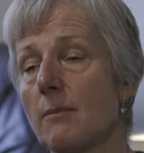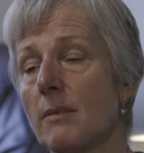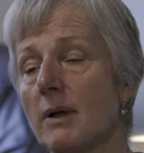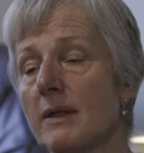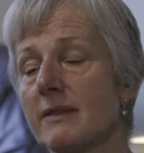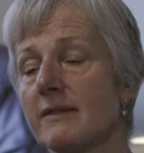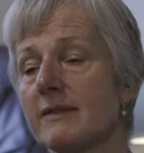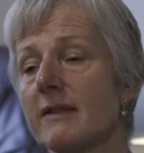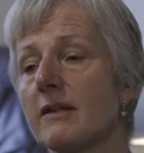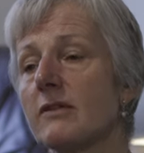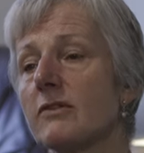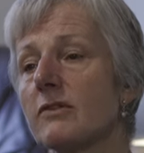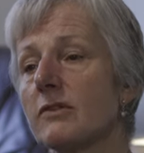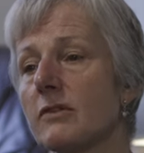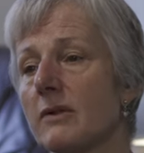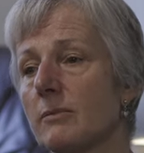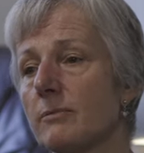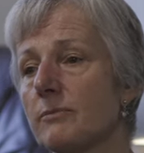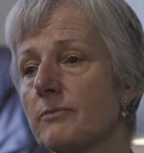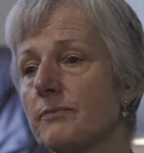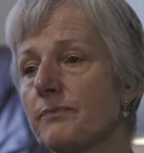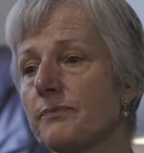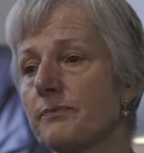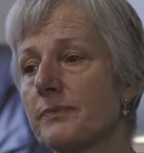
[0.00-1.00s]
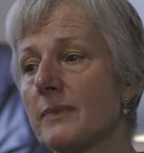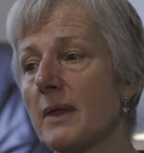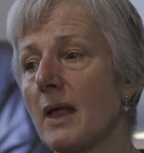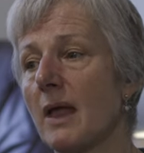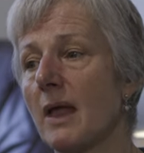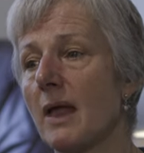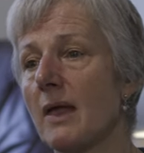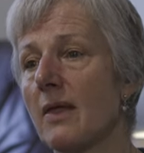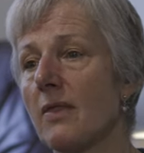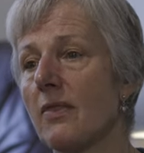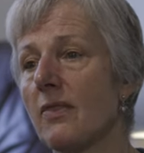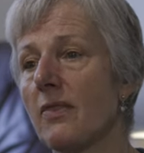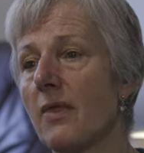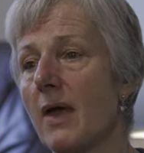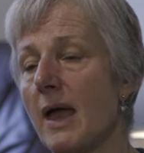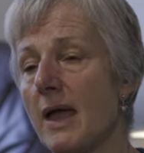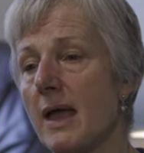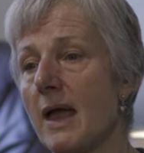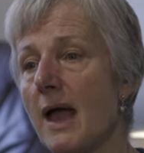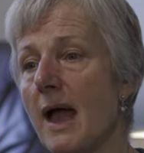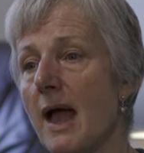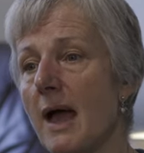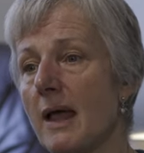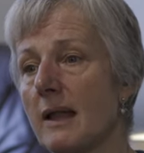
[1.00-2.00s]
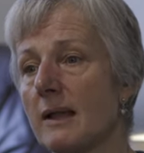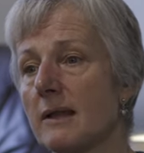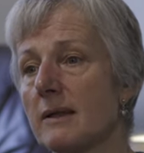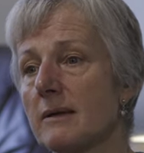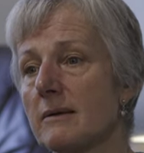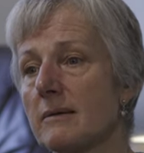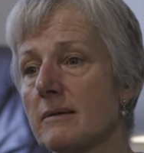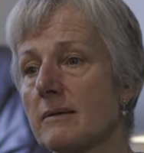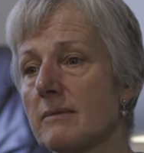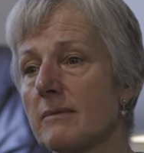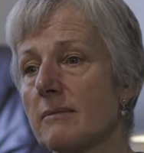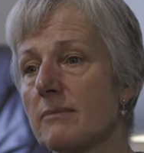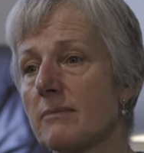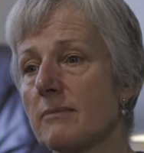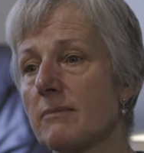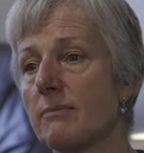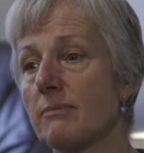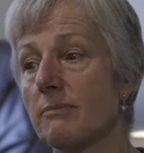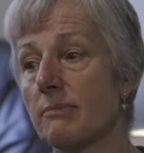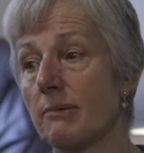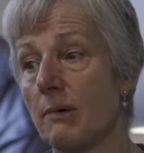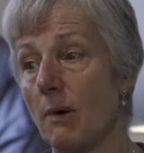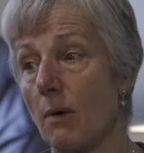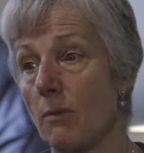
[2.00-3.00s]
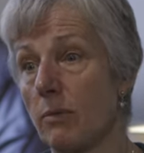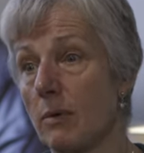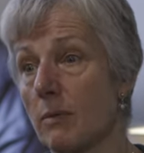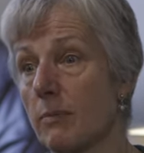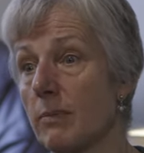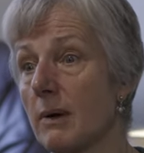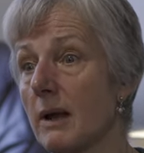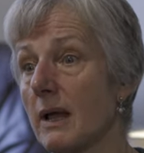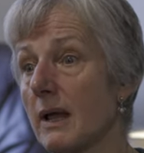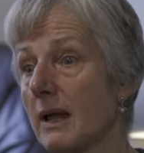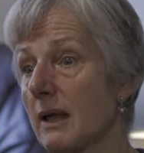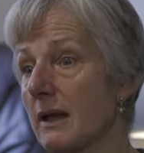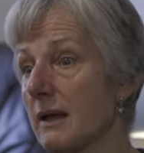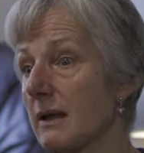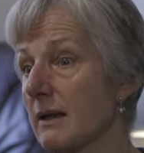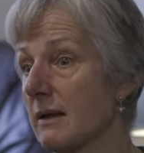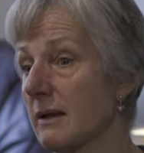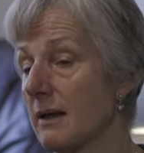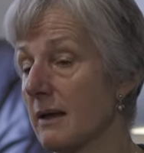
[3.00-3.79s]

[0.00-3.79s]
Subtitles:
system, they can probably